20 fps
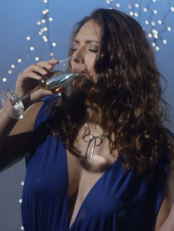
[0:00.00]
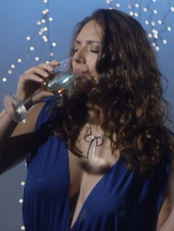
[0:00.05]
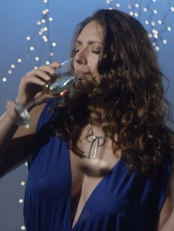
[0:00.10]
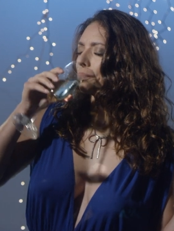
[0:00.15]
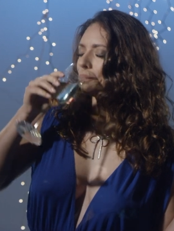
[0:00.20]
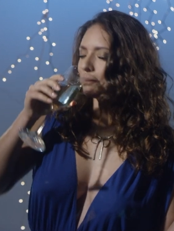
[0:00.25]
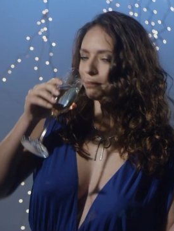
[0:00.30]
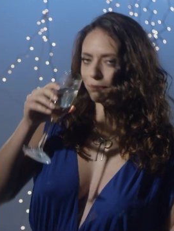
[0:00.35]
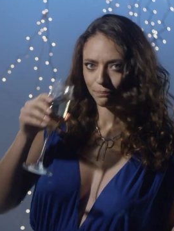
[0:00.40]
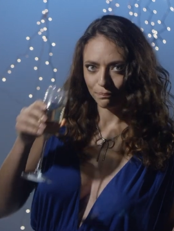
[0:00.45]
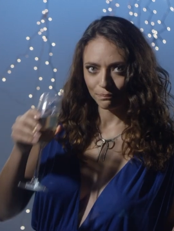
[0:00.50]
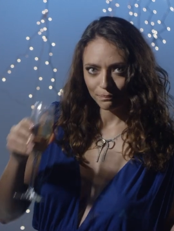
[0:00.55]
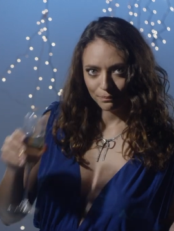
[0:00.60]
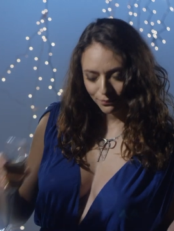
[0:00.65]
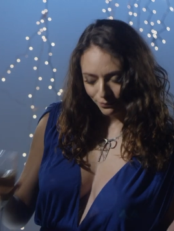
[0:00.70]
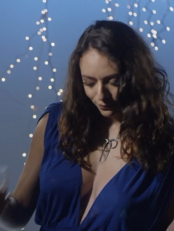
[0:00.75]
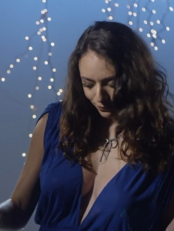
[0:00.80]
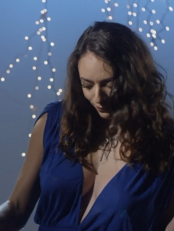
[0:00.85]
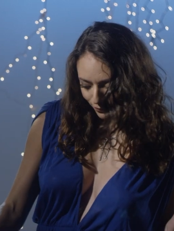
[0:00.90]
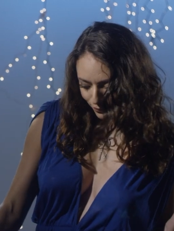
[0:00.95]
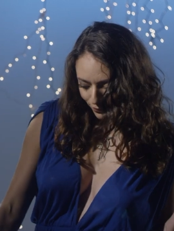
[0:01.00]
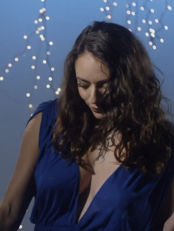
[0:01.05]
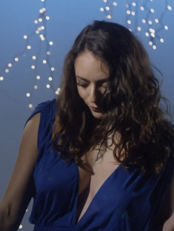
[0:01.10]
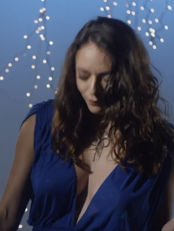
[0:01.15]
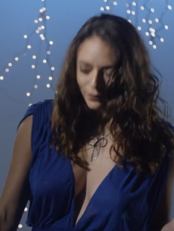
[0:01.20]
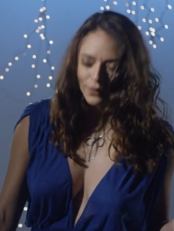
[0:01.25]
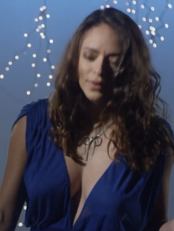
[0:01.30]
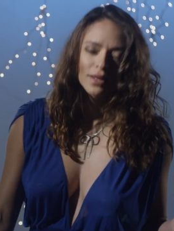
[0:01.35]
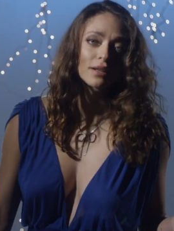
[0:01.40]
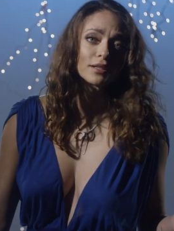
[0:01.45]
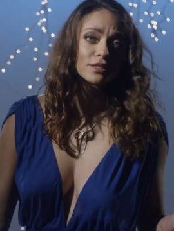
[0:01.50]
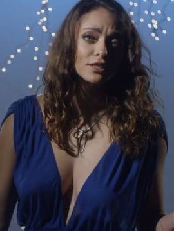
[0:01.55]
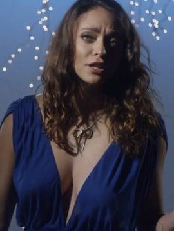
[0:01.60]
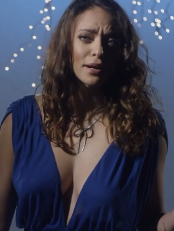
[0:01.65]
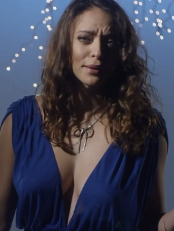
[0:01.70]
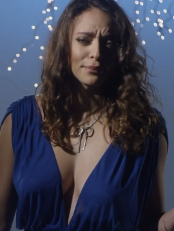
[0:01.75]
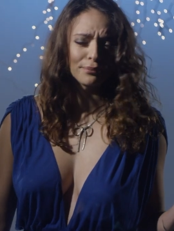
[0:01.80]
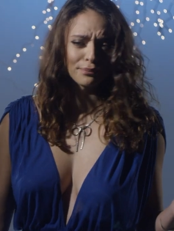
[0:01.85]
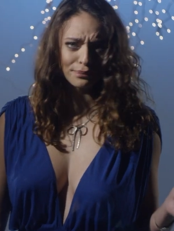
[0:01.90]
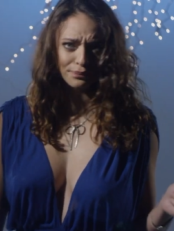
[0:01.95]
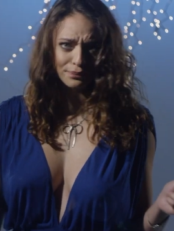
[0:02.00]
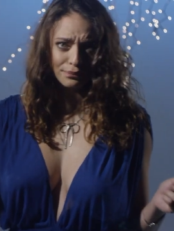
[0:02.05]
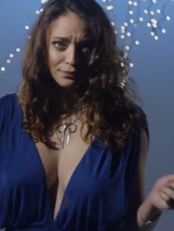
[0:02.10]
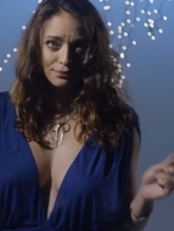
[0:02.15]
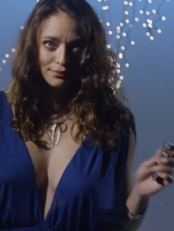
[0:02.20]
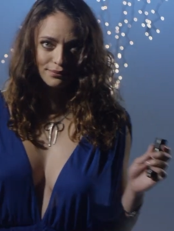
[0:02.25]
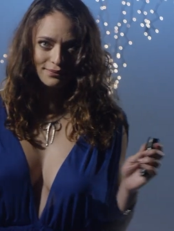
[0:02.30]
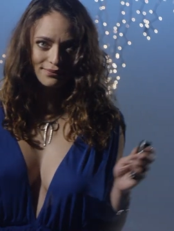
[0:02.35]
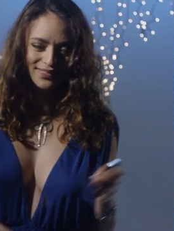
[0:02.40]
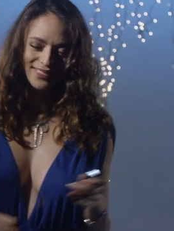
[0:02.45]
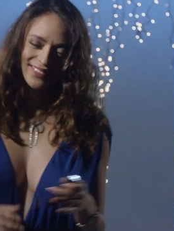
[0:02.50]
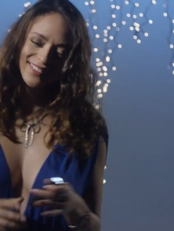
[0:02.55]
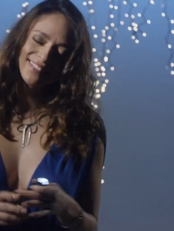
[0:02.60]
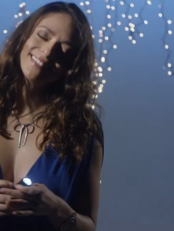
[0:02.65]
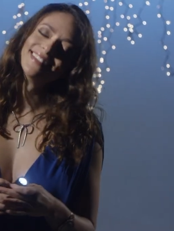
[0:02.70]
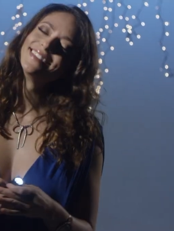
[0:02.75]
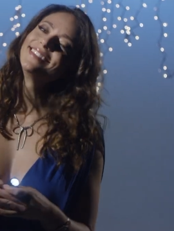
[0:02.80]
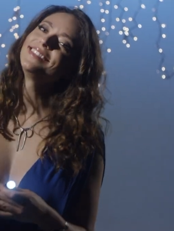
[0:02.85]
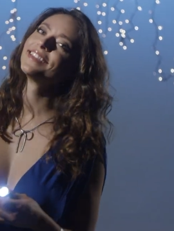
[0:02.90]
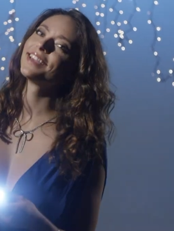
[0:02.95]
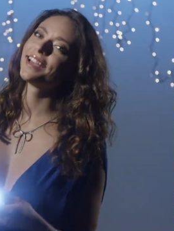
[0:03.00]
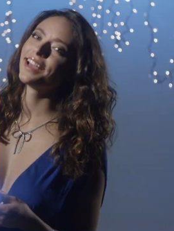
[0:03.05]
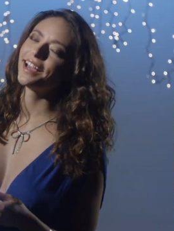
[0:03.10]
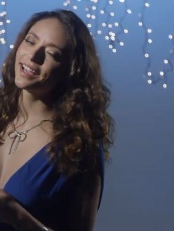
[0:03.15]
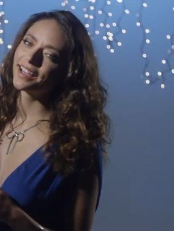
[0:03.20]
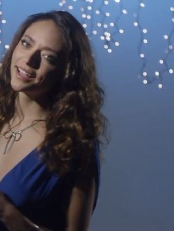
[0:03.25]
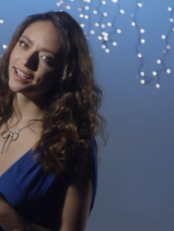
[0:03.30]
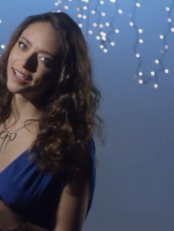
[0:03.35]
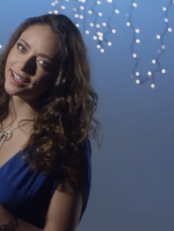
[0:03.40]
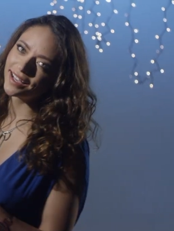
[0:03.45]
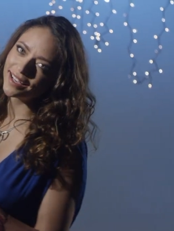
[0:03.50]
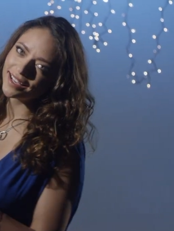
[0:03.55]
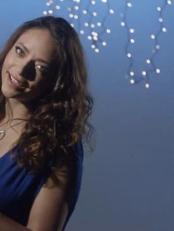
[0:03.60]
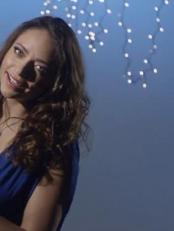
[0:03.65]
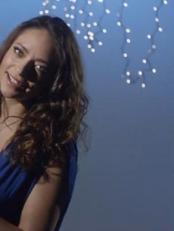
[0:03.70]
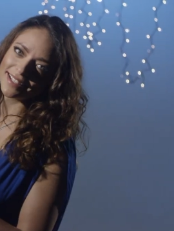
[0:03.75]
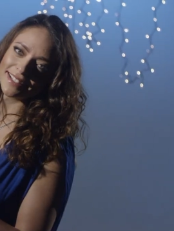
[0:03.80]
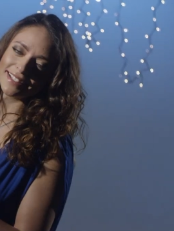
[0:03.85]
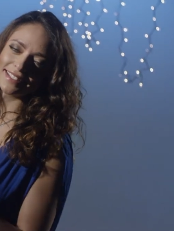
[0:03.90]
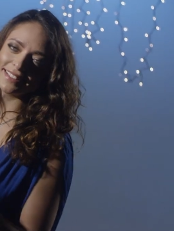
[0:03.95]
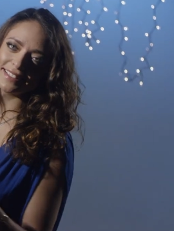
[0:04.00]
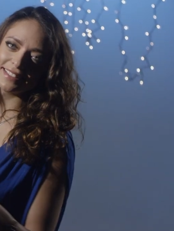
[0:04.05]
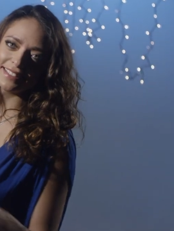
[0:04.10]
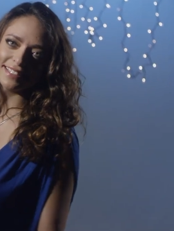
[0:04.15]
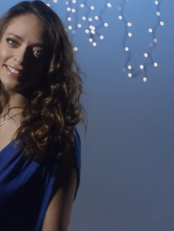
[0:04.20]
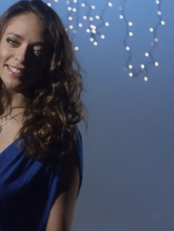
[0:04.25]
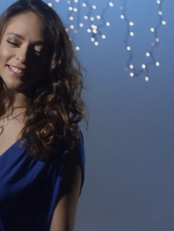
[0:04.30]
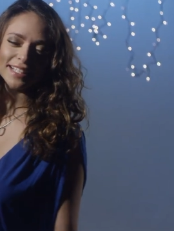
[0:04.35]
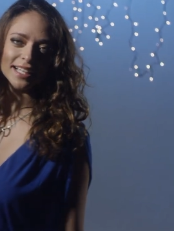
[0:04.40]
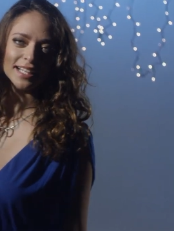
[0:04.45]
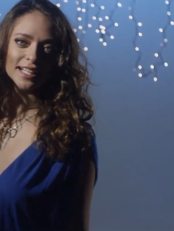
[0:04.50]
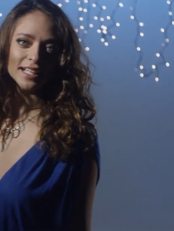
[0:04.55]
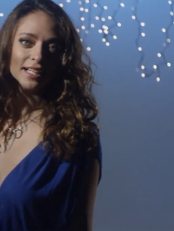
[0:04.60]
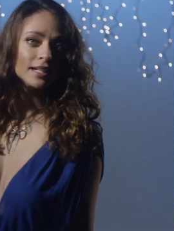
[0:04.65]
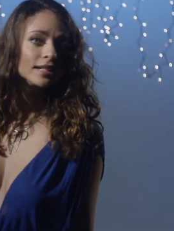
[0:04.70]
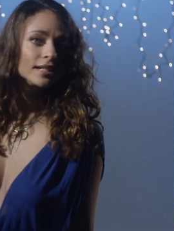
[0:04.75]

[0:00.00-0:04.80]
Okay, that's a big sip. Sorry. Okay, thank you. Jack, is that real